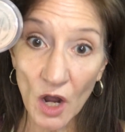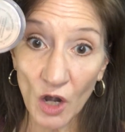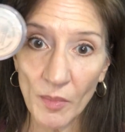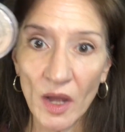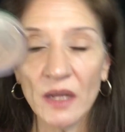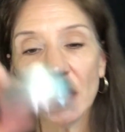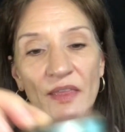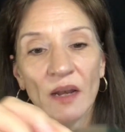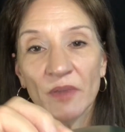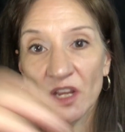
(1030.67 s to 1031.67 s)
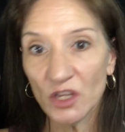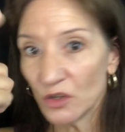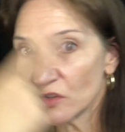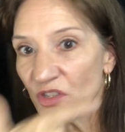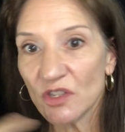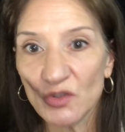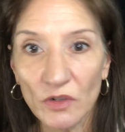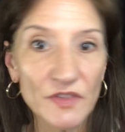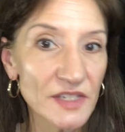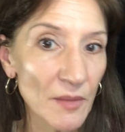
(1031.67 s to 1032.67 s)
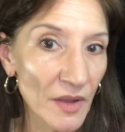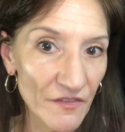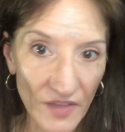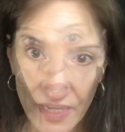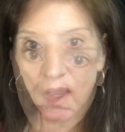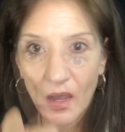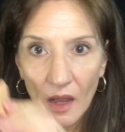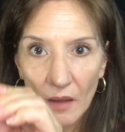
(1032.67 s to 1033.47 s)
Arbonne, that I'm gonna use to sort of set my face.